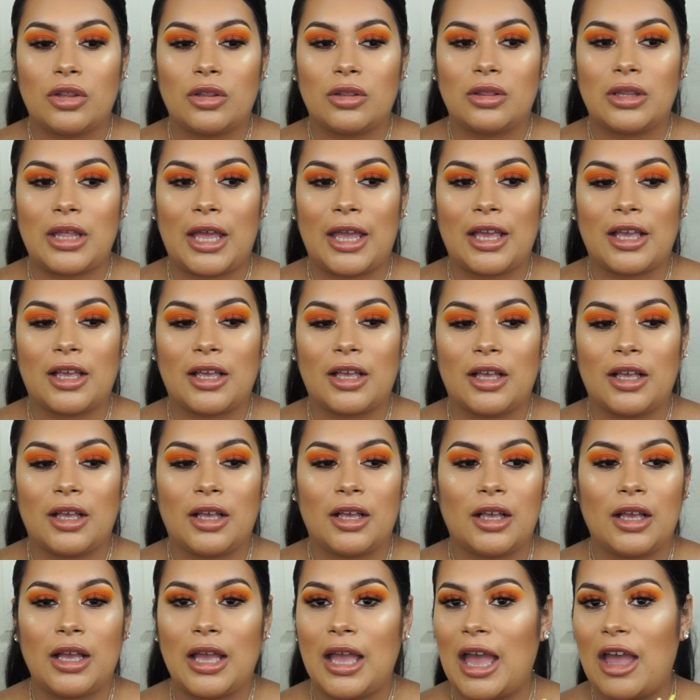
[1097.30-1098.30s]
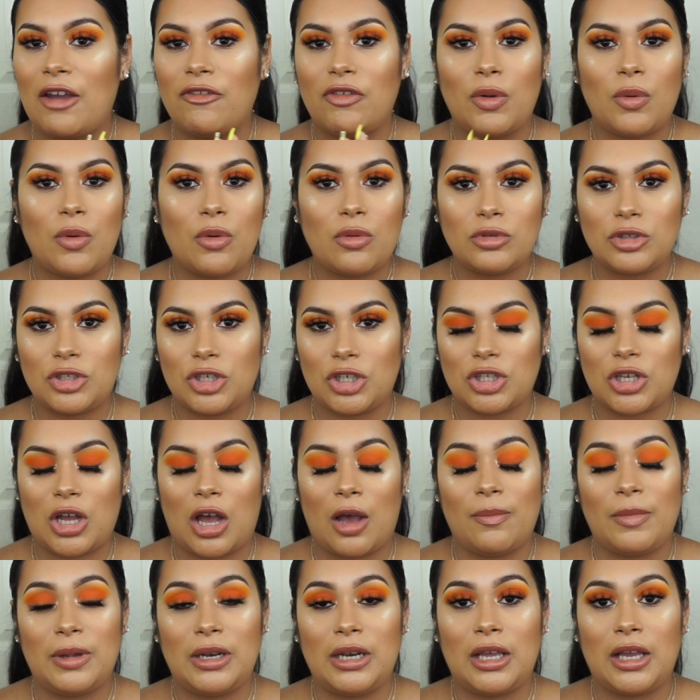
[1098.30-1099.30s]
like everyone was just
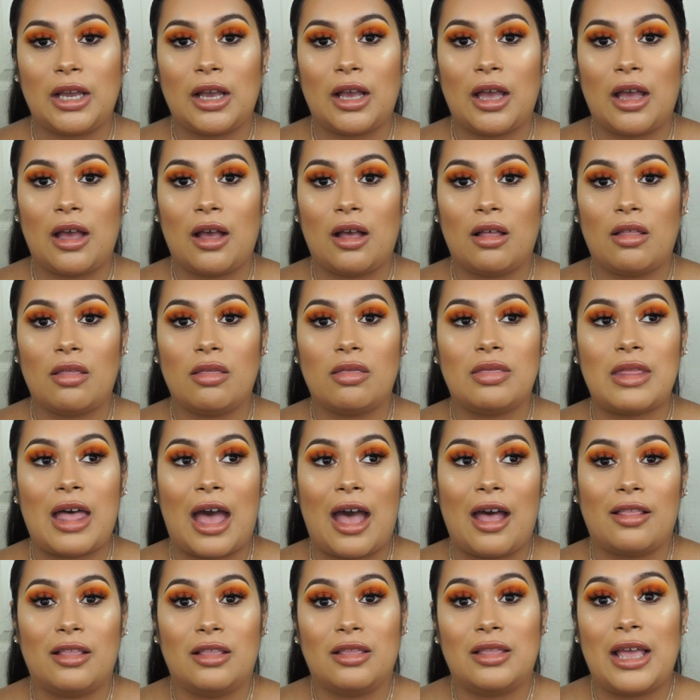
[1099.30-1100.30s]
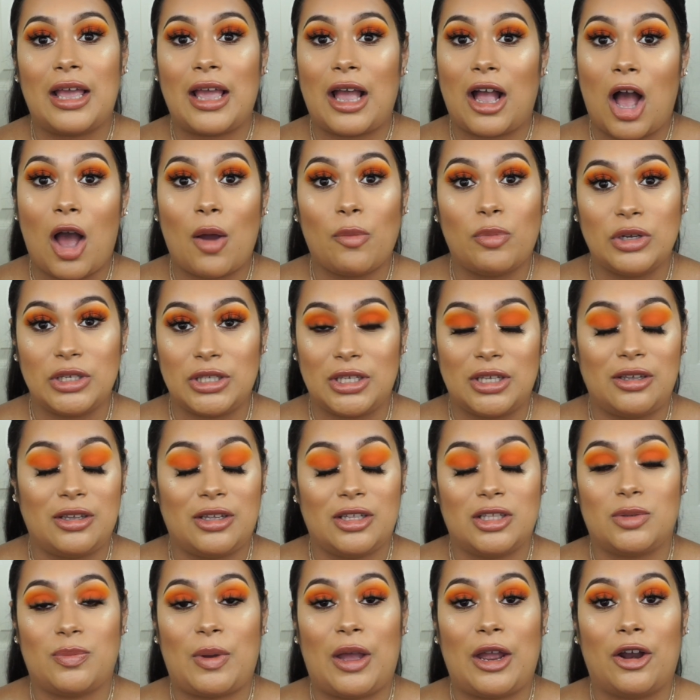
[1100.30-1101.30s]
commenting that they got
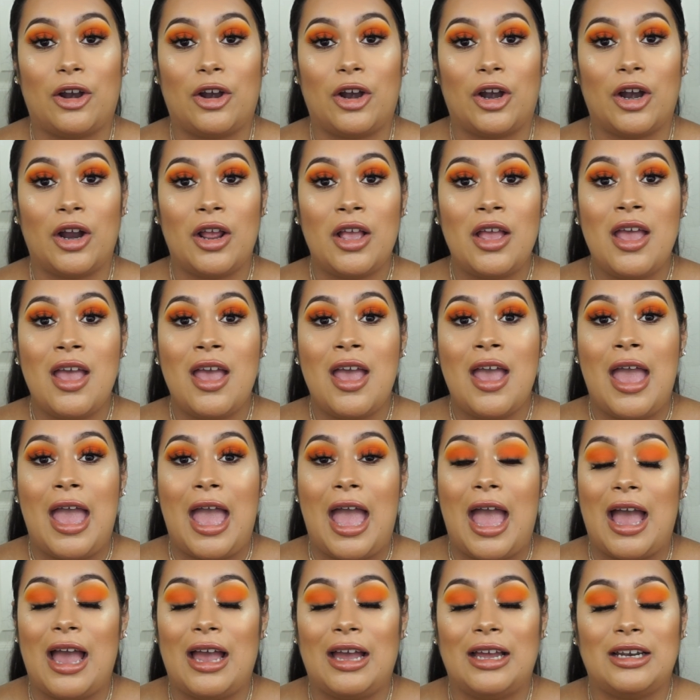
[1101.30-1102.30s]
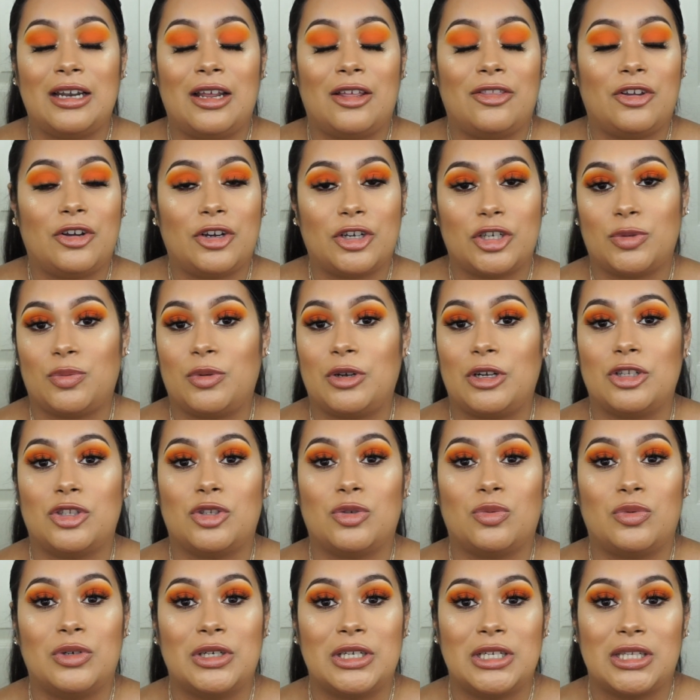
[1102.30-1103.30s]
Brazilians by her, and their
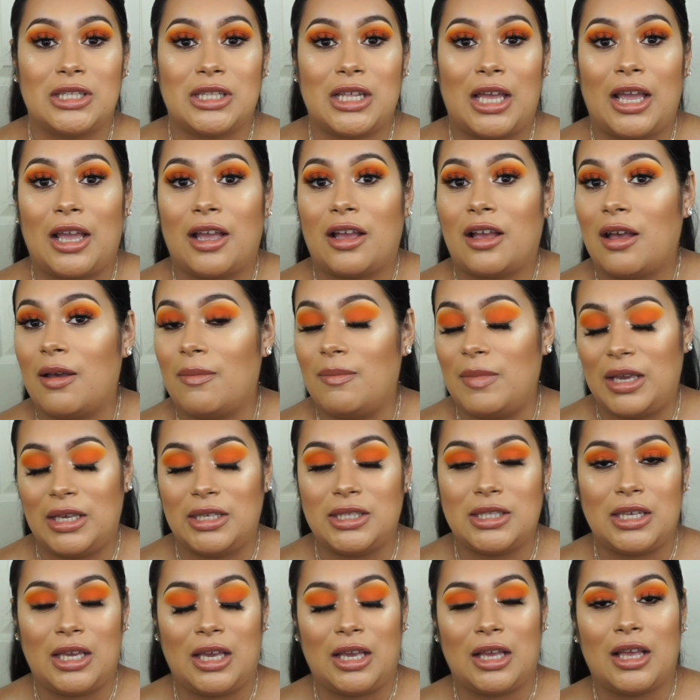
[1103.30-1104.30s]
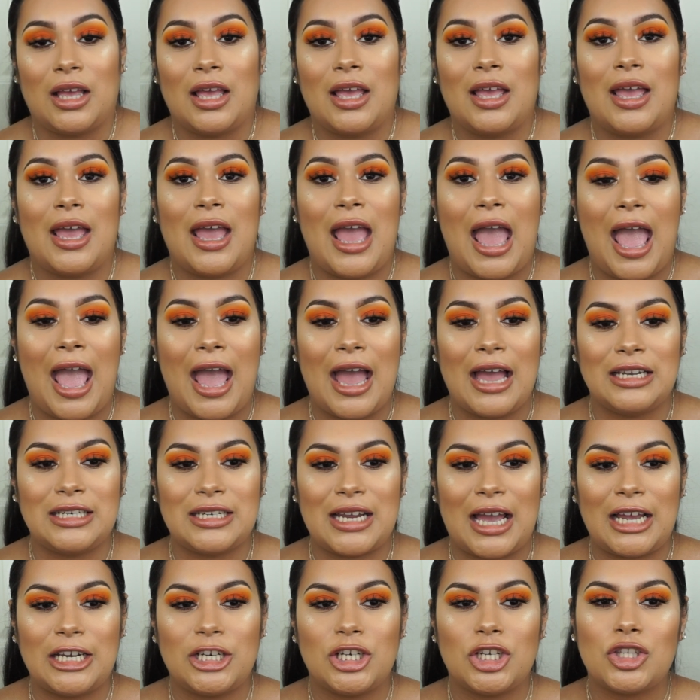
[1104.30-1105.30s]
experience was like amazing. And
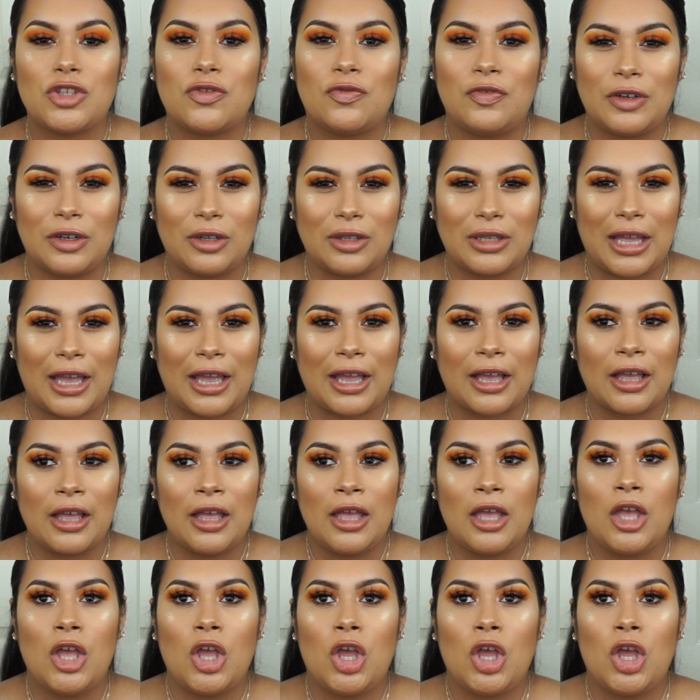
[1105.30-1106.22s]
I just feel like